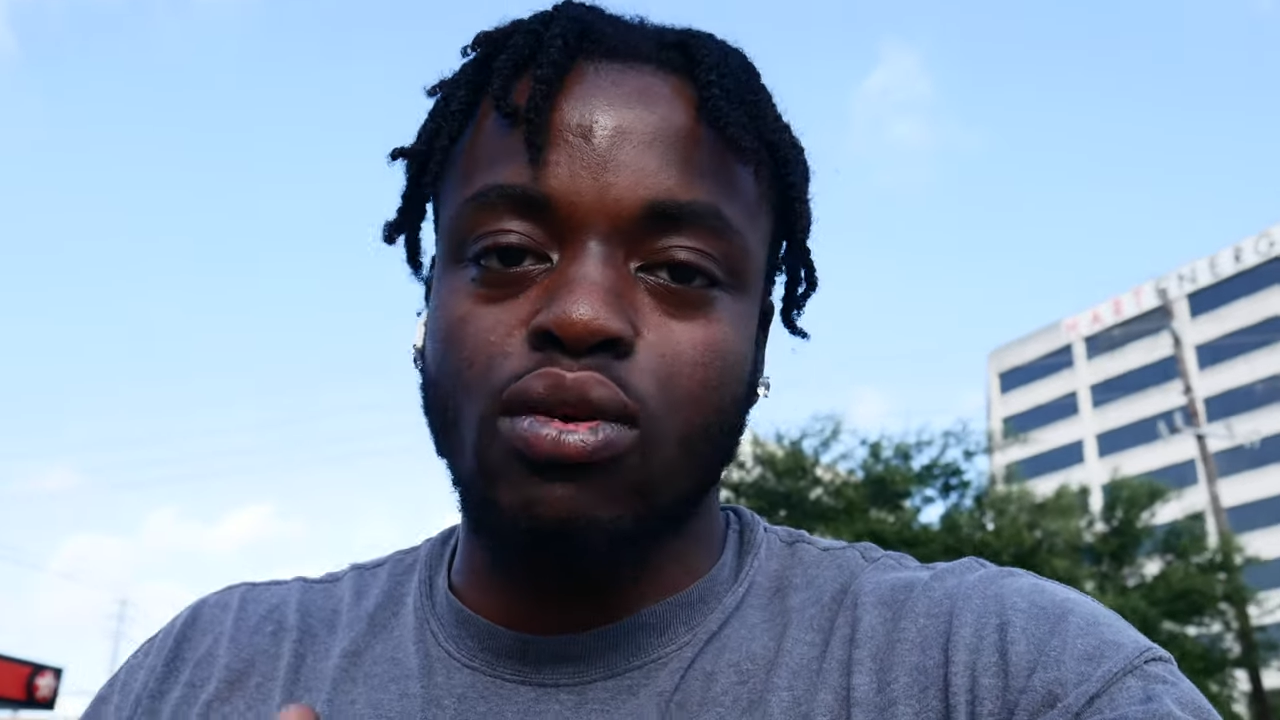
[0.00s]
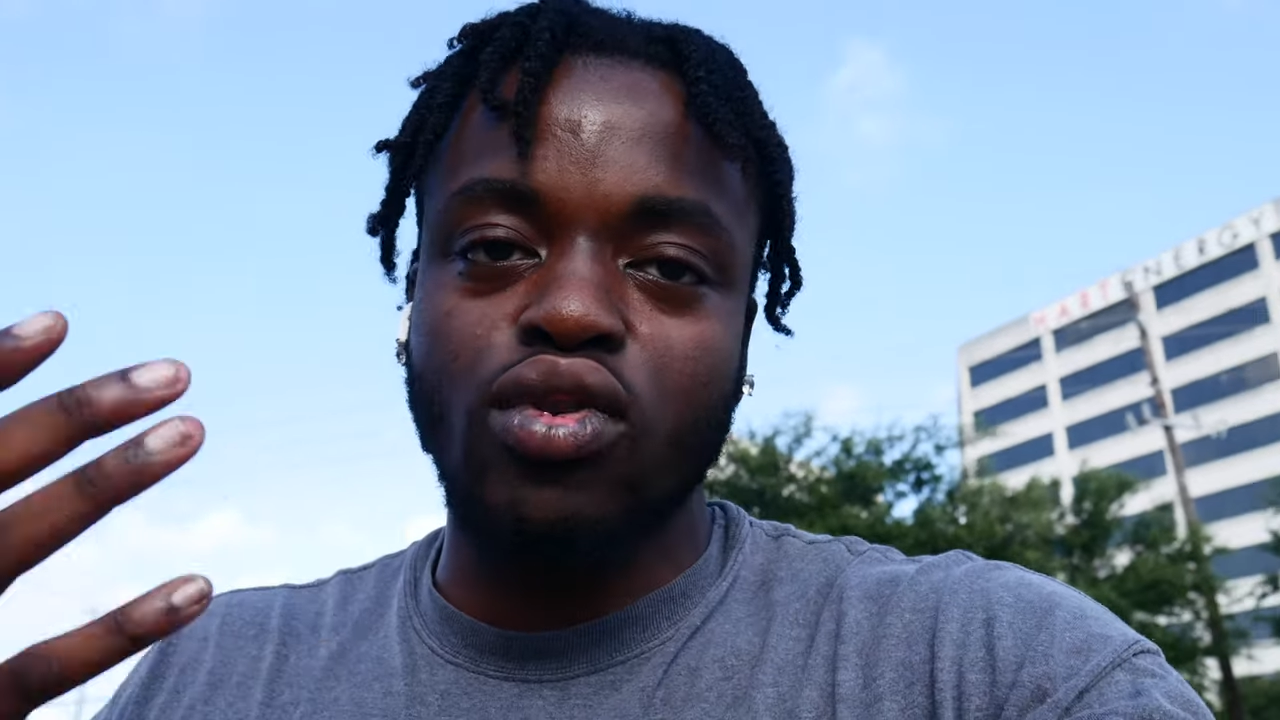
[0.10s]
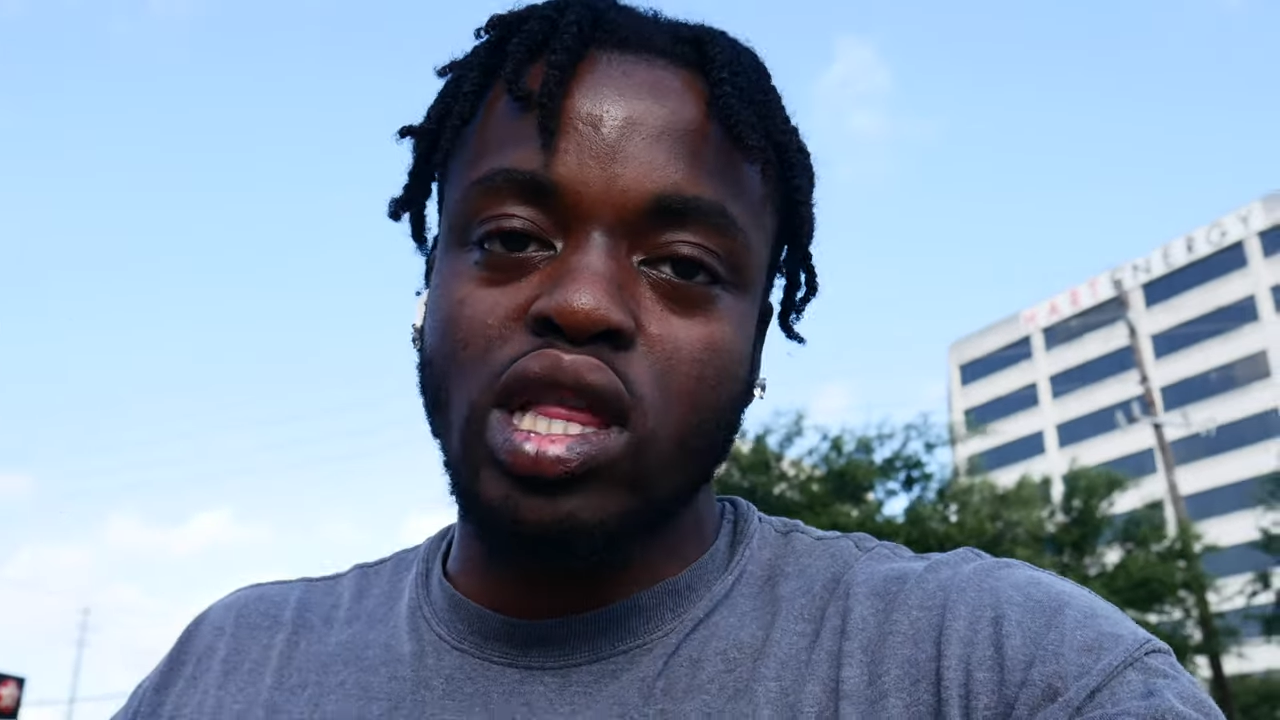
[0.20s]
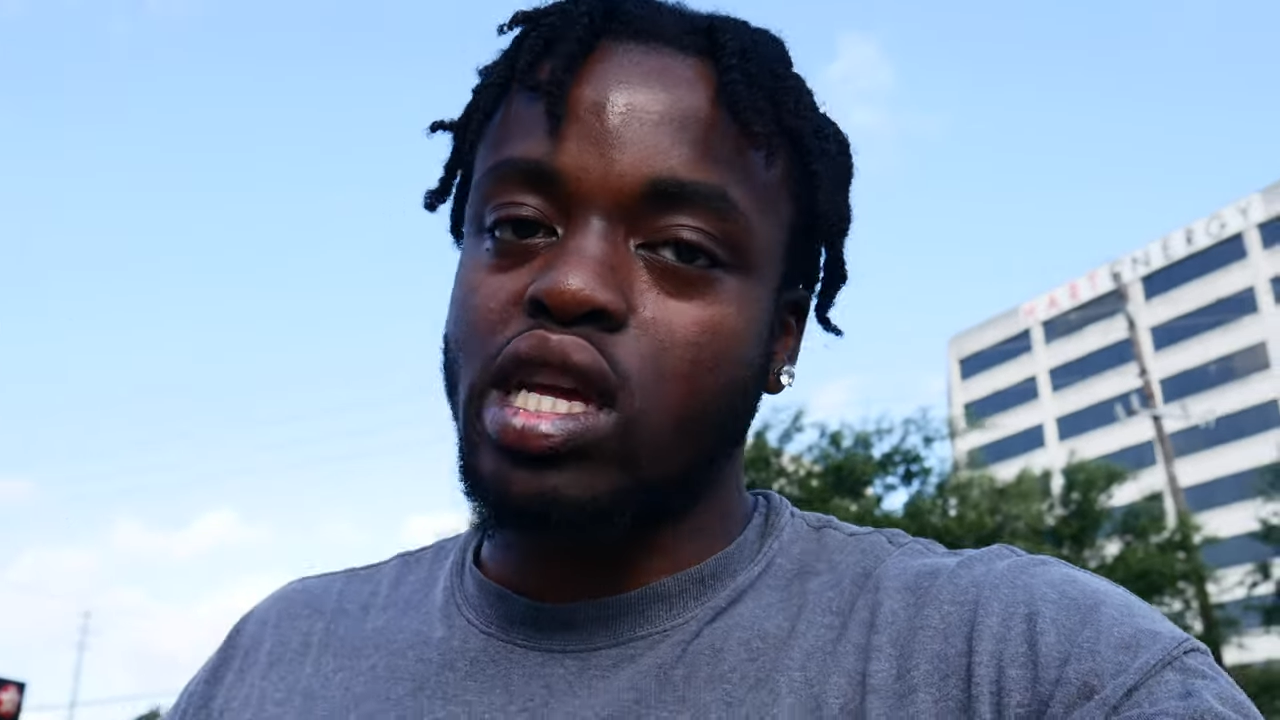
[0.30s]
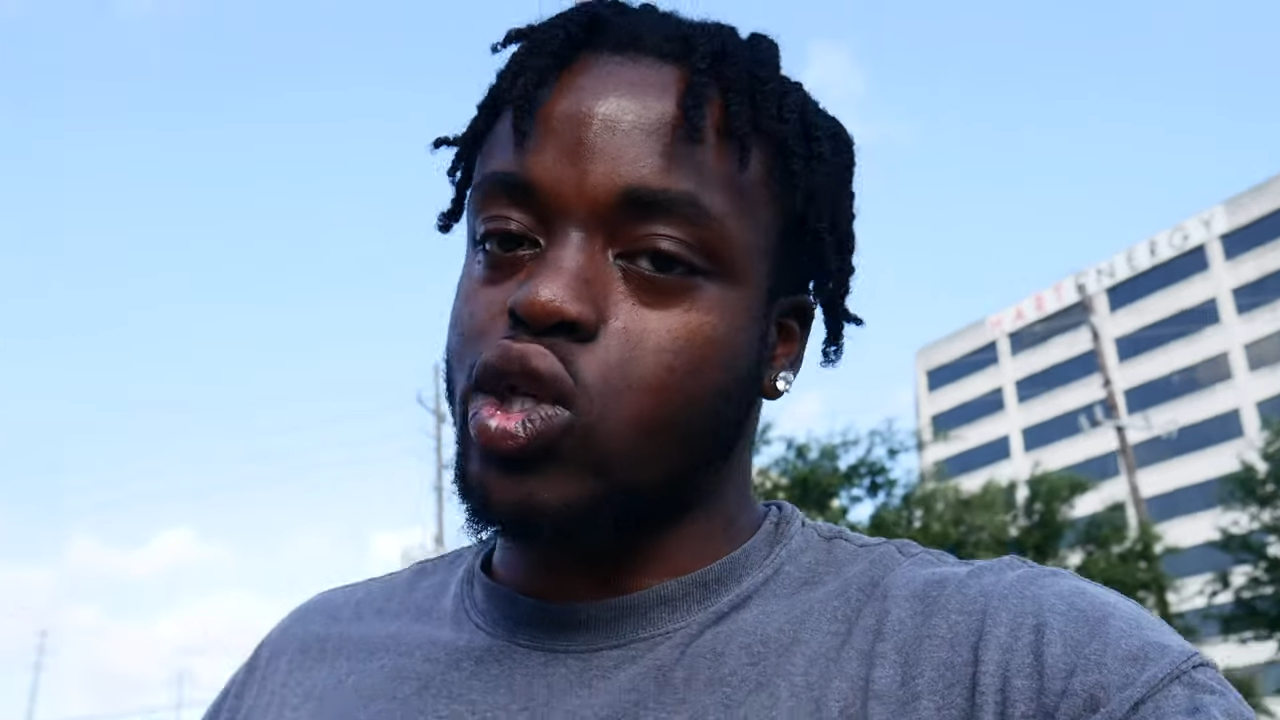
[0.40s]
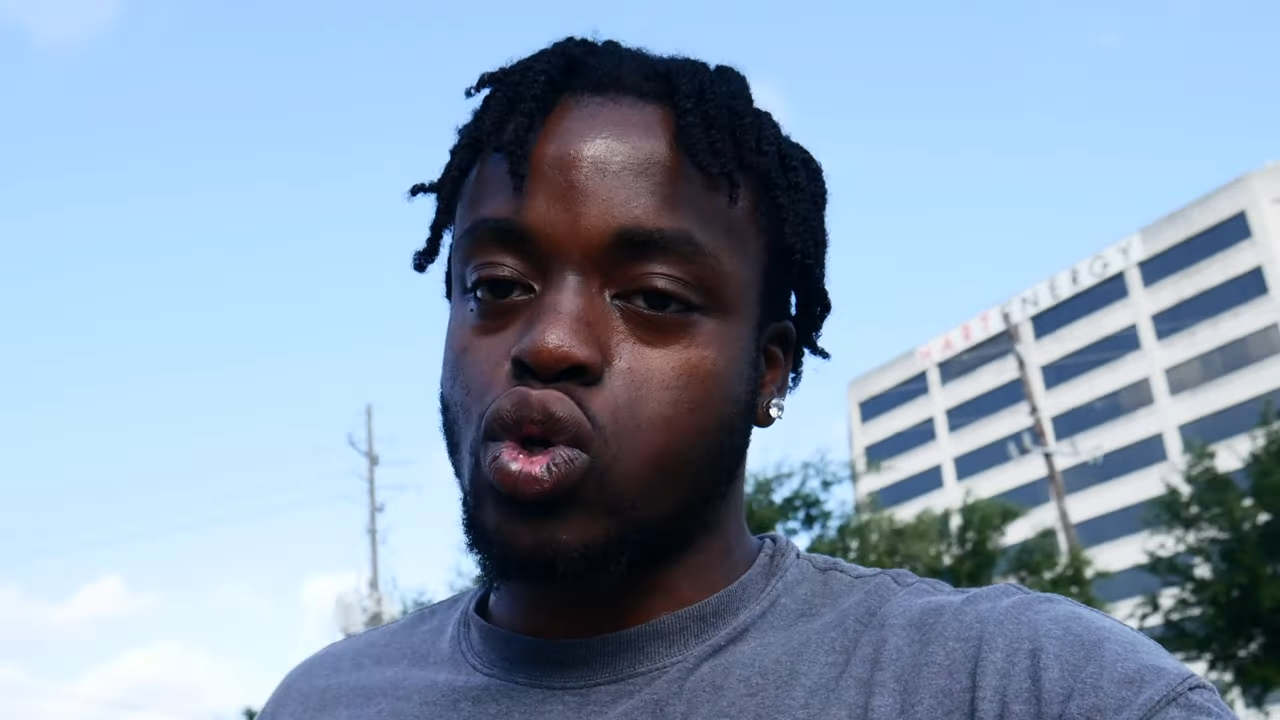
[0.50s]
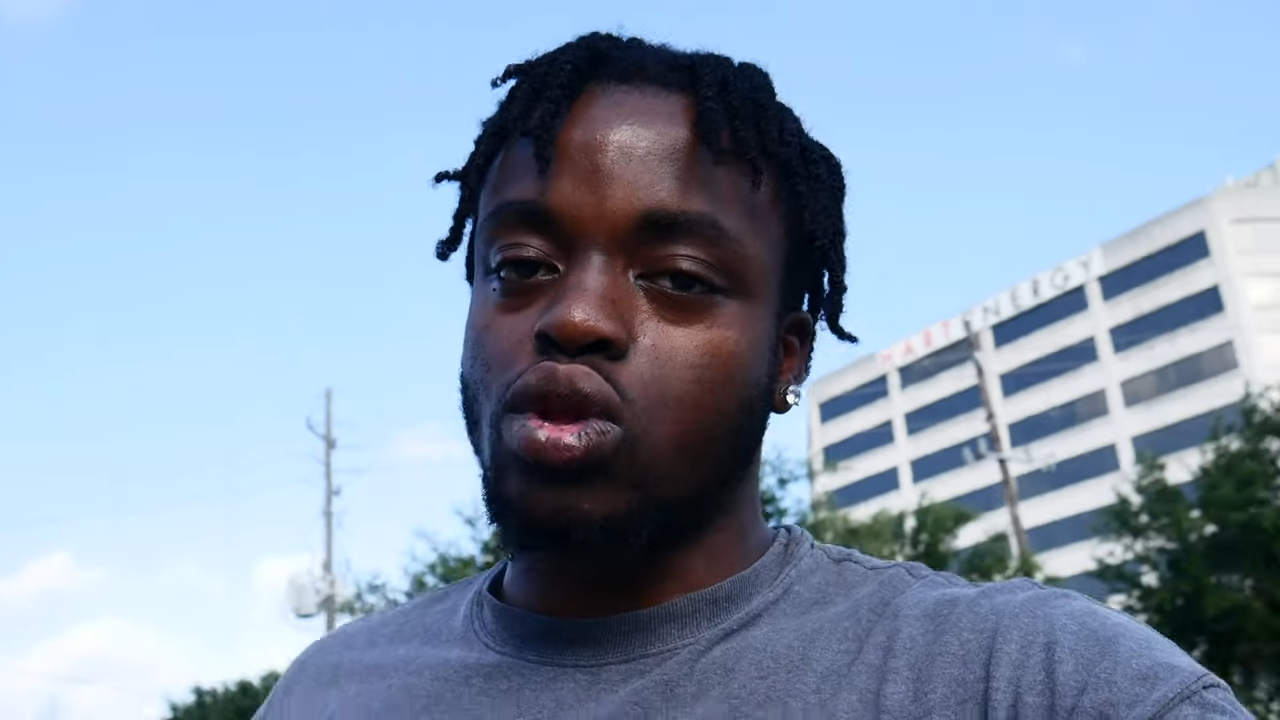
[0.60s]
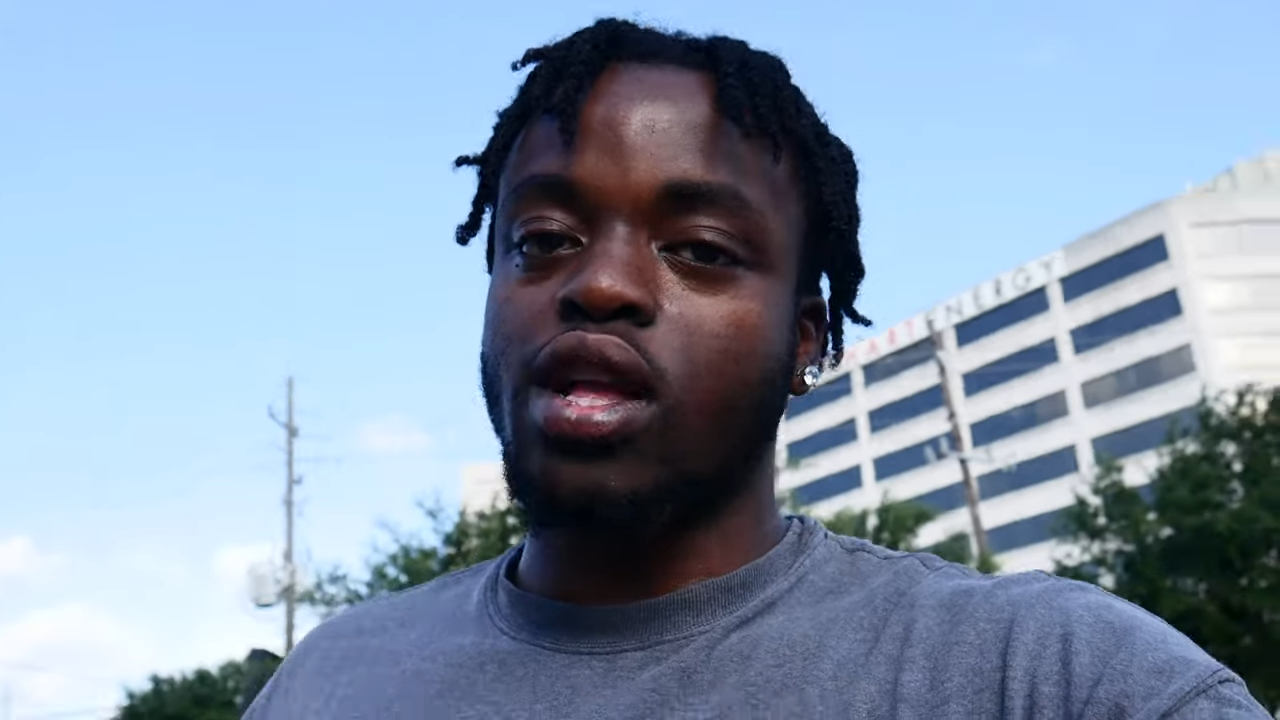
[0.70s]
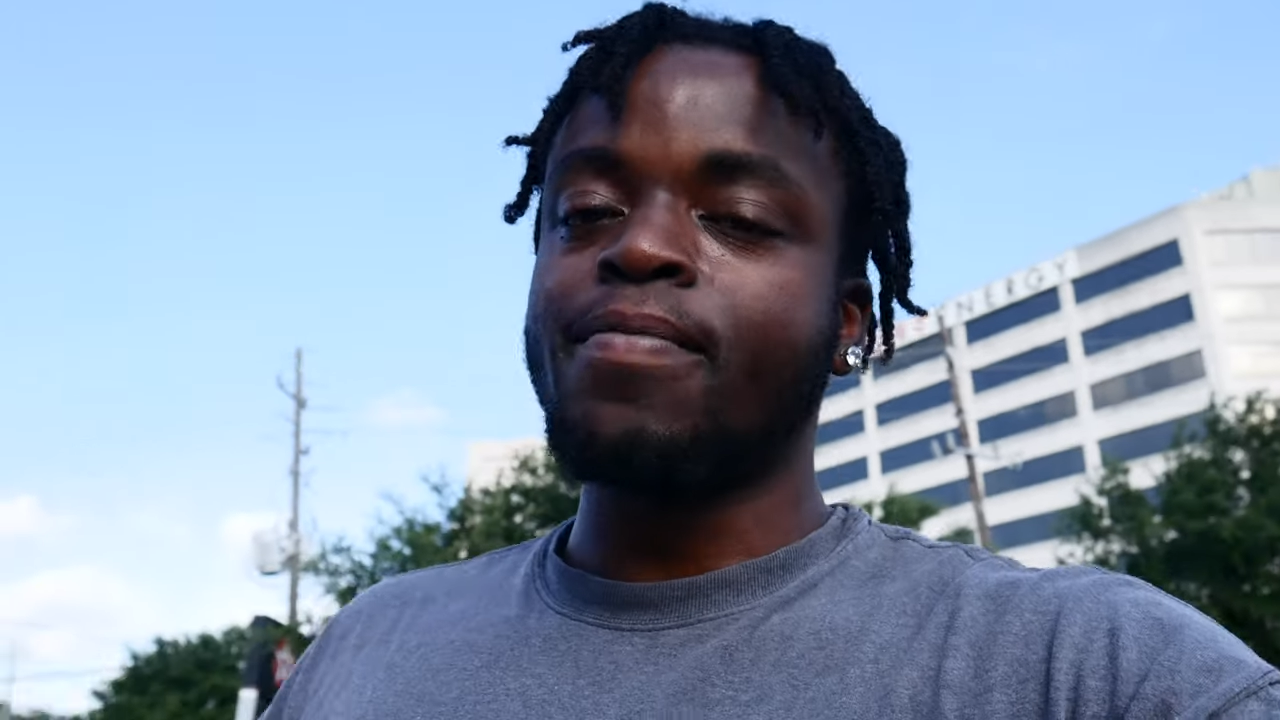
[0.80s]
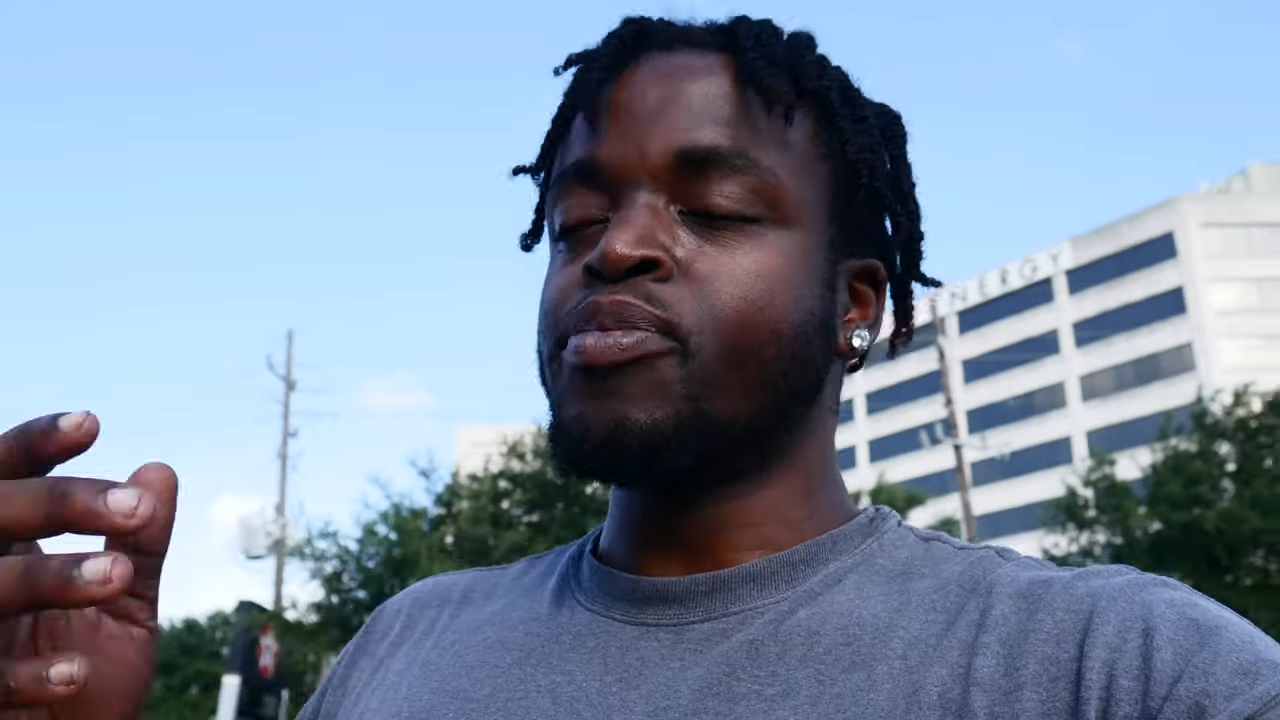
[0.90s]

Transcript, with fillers: really and truly.